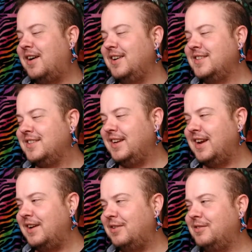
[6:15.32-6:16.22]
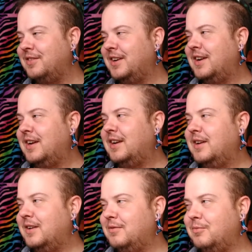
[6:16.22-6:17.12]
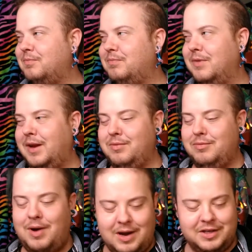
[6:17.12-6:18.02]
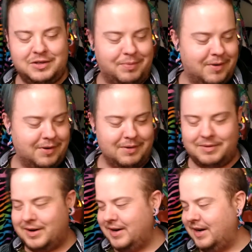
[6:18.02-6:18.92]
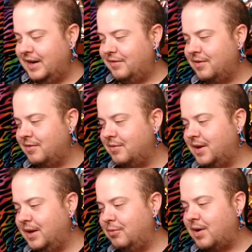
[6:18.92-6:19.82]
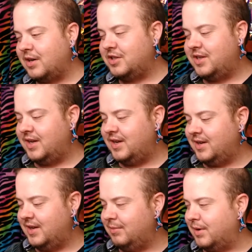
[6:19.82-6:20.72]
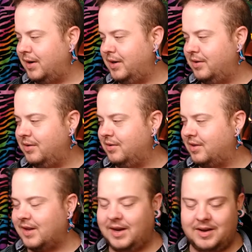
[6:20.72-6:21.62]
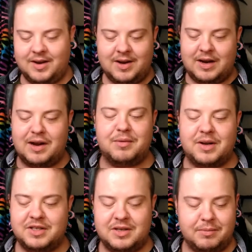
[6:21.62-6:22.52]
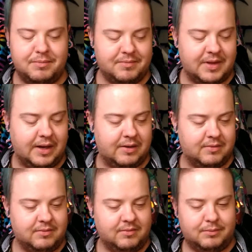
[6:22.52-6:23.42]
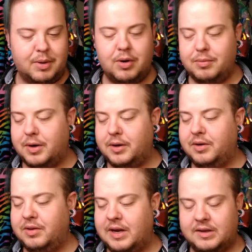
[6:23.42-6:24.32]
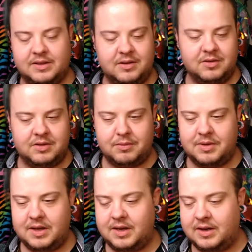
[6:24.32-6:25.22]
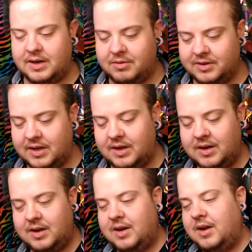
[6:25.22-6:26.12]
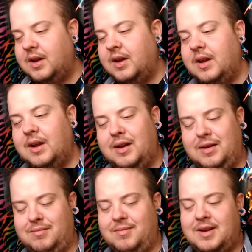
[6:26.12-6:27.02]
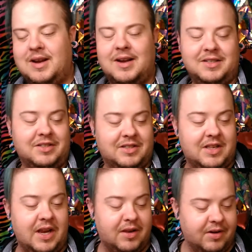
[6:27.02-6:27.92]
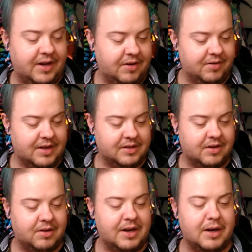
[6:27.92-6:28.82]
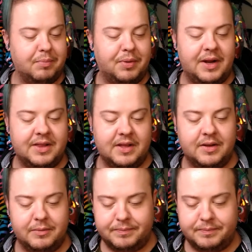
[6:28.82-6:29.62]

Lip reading: Honestly, I don't like watch Pokemon. I never really watched it in my youth. Like, I watched them like Pokemon 2000 or something, and that was it. And I just think they're cute, that's all. And I played